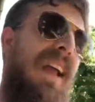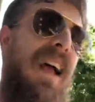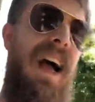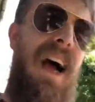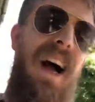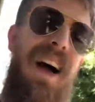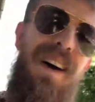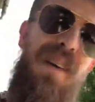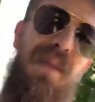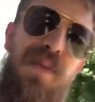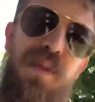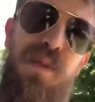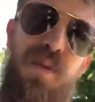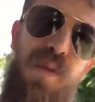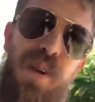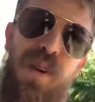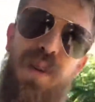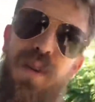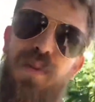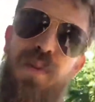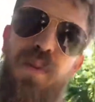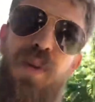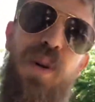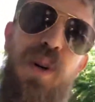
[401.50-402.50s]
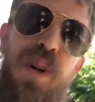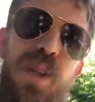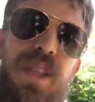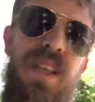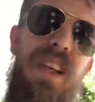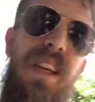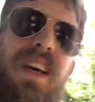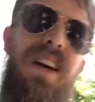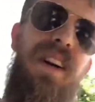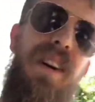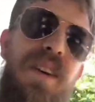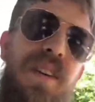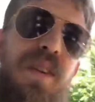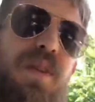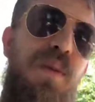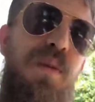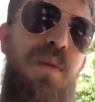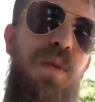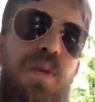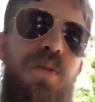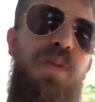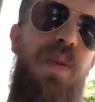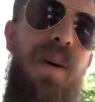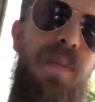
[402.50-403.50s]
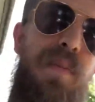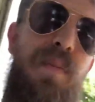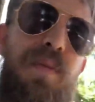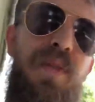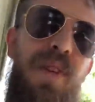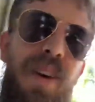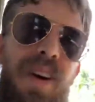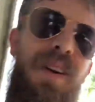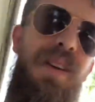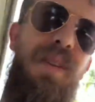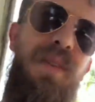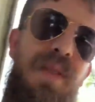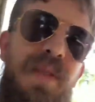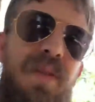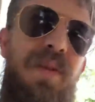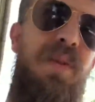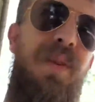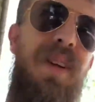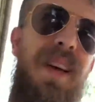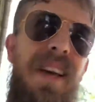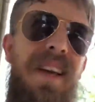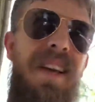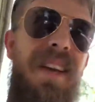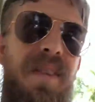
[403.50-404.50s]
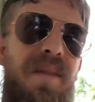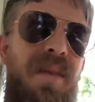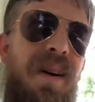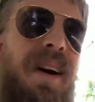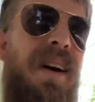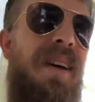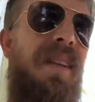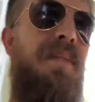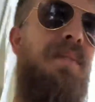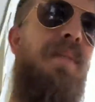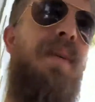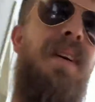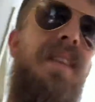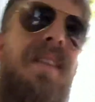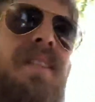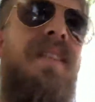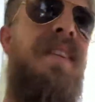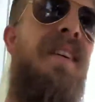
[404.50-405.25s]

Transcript: how trustworthy are news websites today, right? But